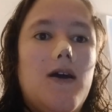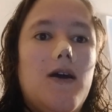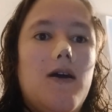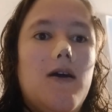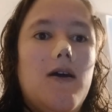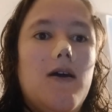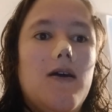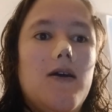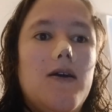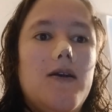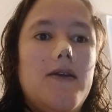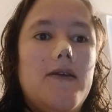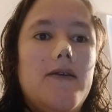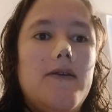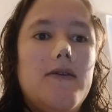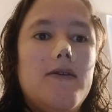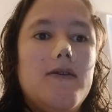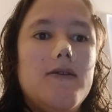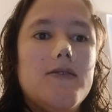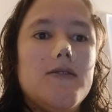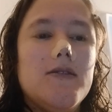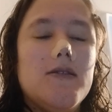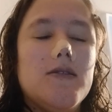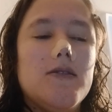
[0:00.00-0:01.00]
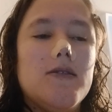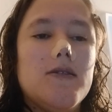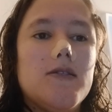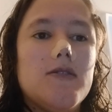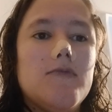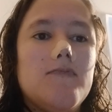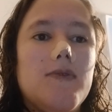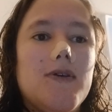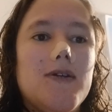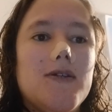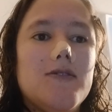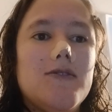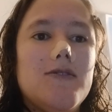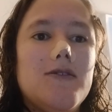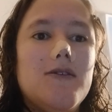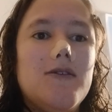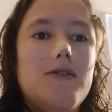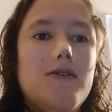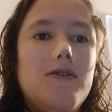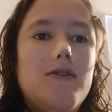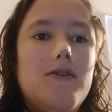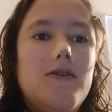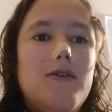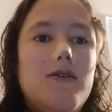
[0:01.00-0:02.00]
I didn't expect
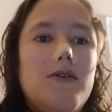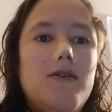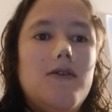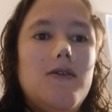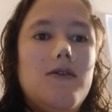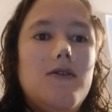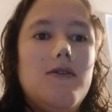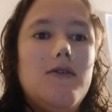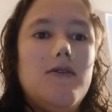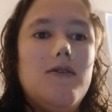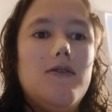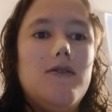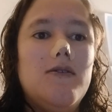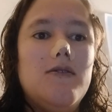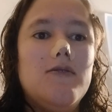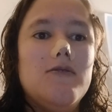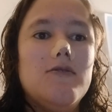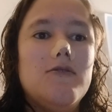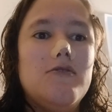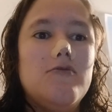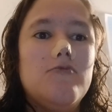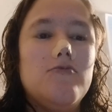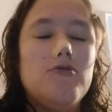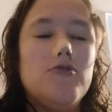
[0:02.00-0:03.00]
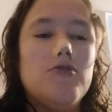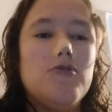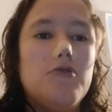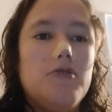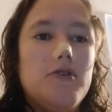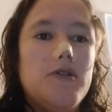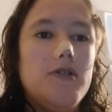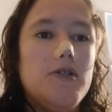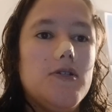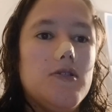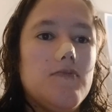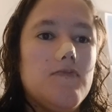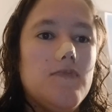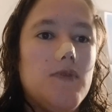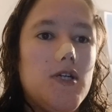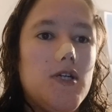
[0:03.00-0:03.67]
to enjoy it as